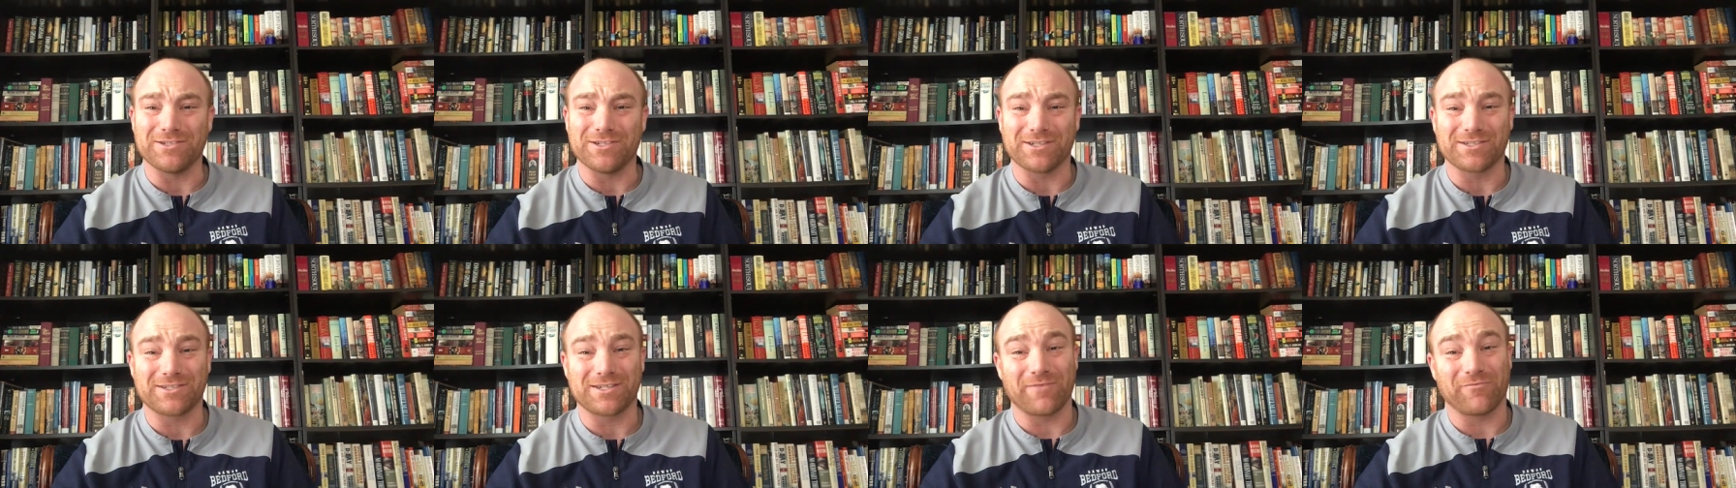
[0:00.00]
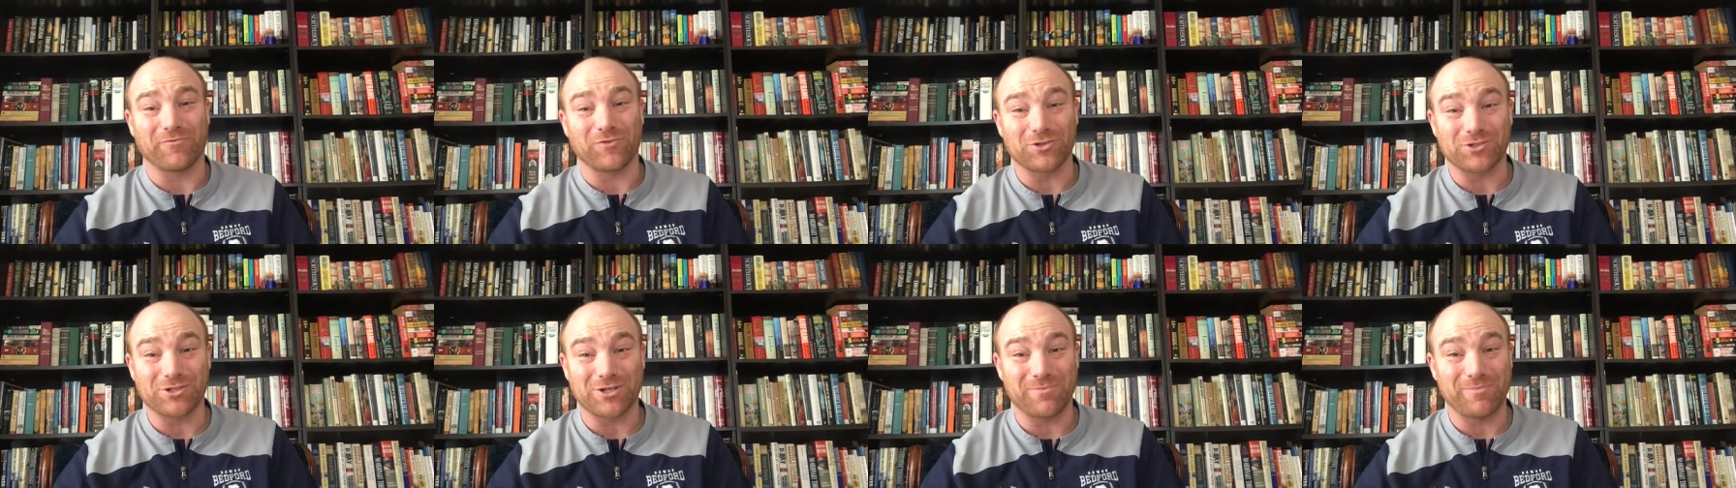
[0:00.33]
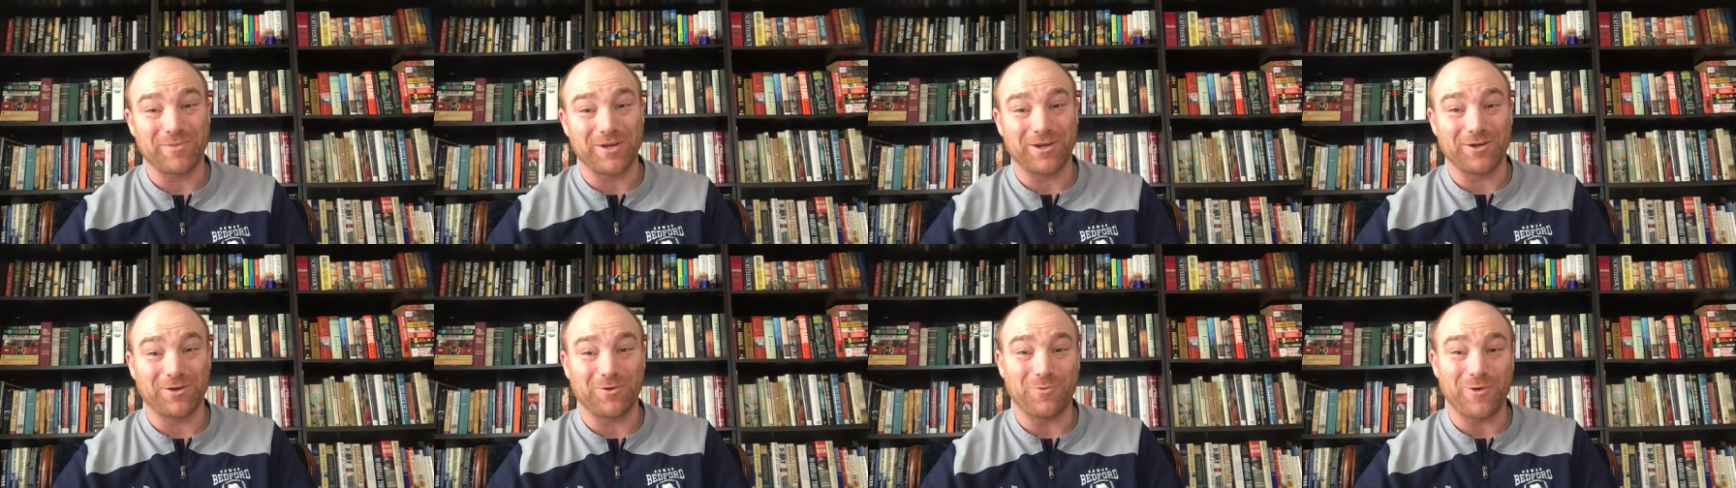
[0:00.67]
except for it's going to
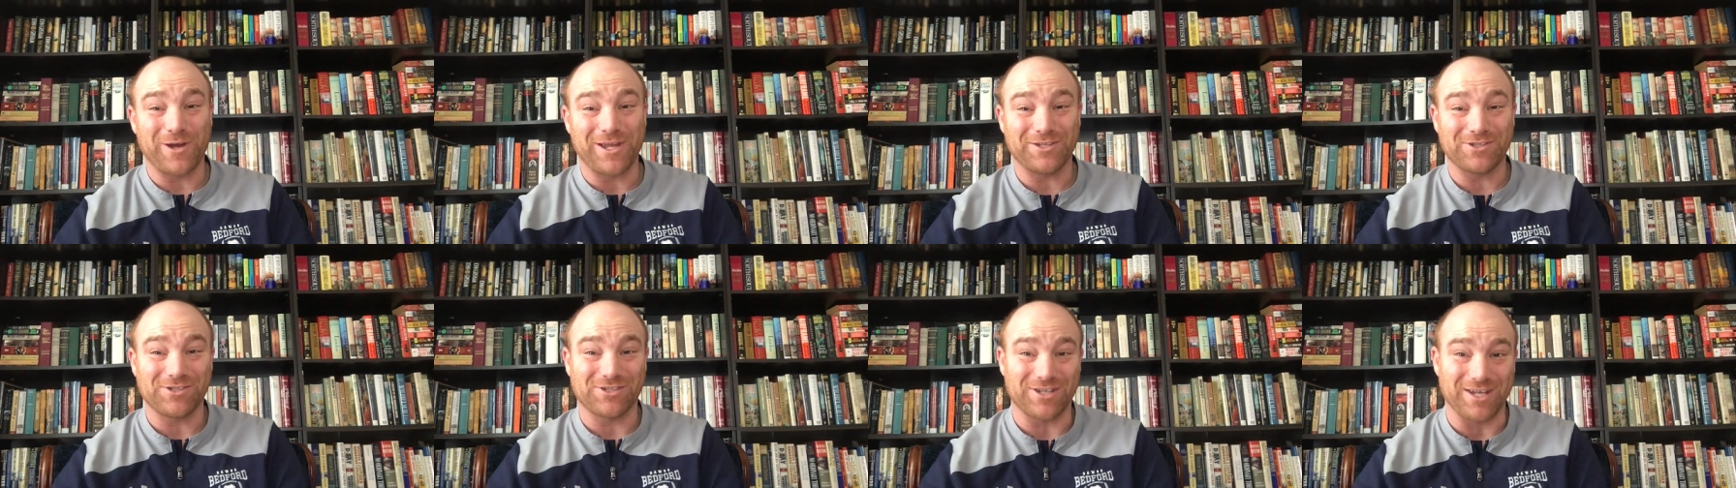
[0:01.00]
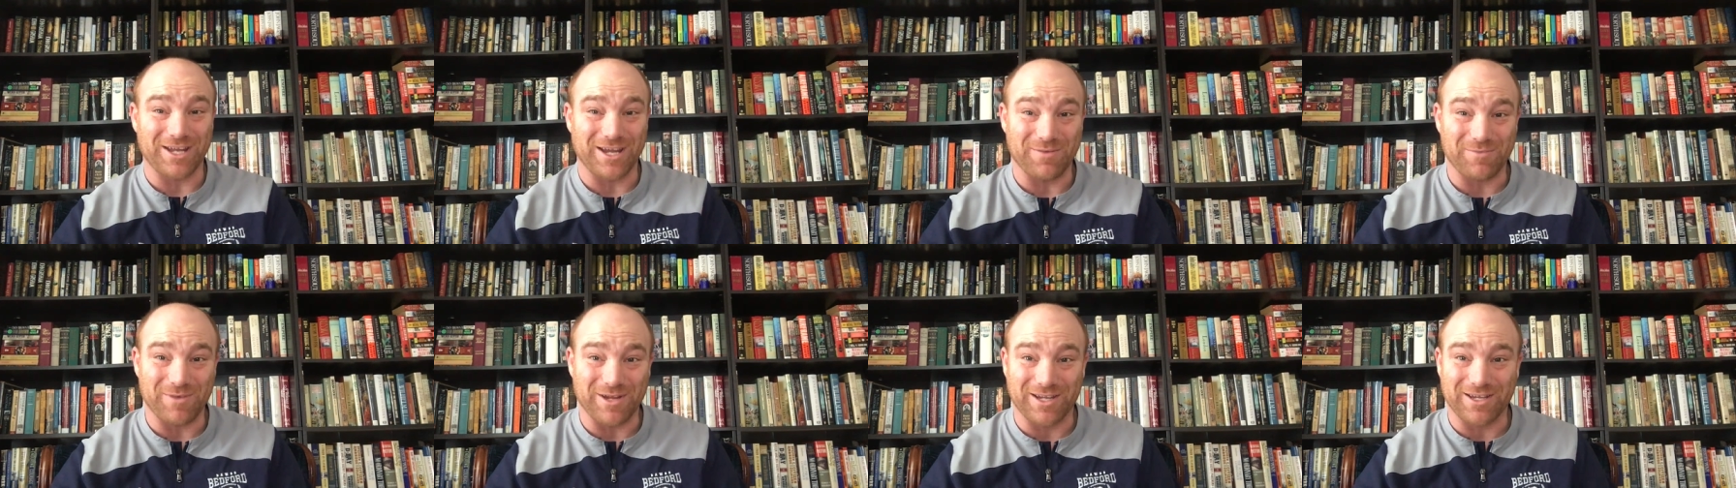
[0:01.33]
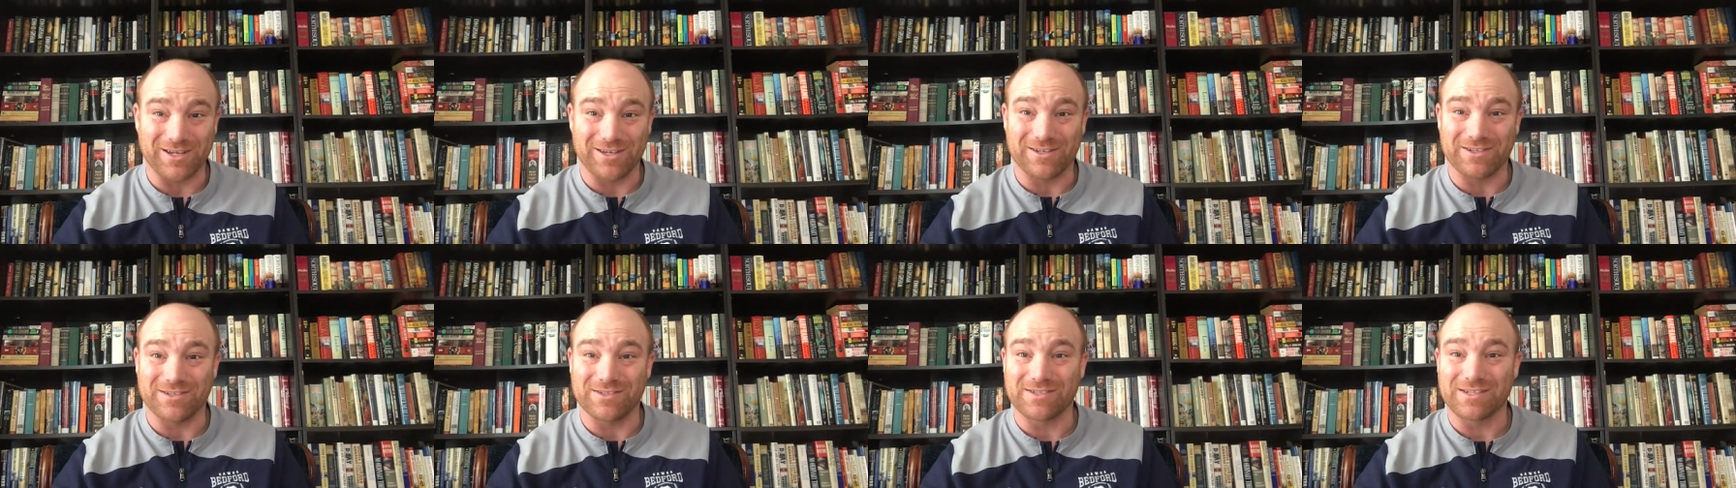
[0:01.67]
be on a Wednesday
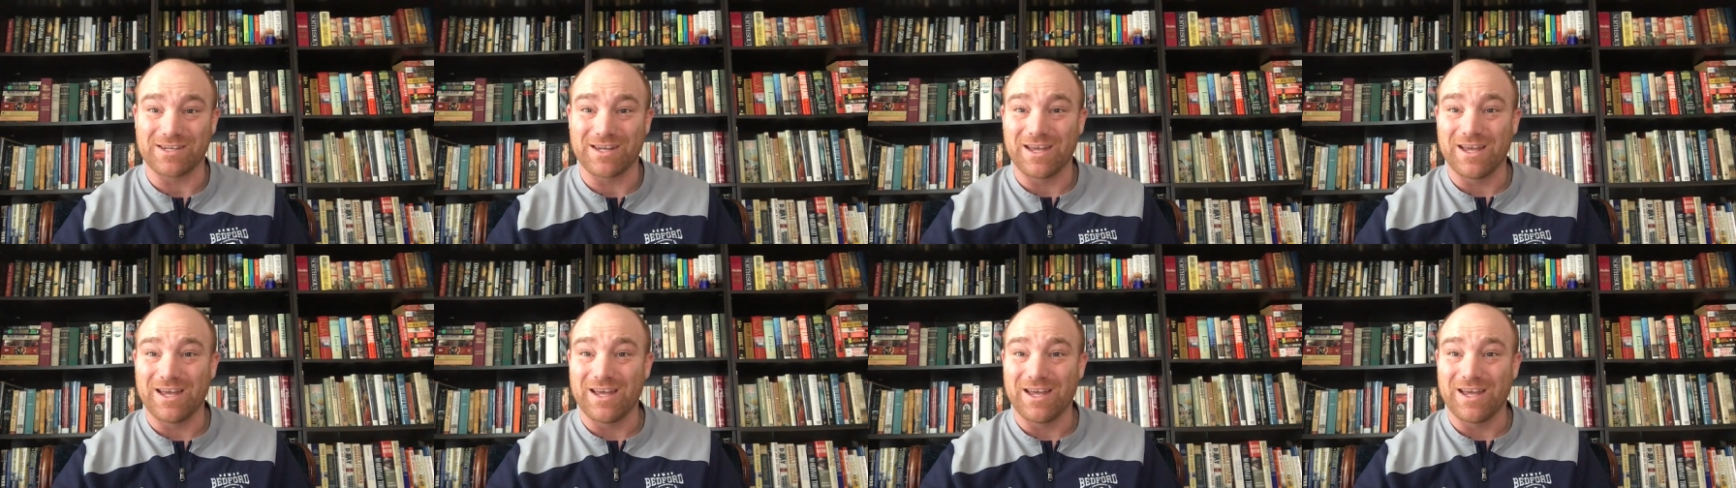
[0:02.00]
because,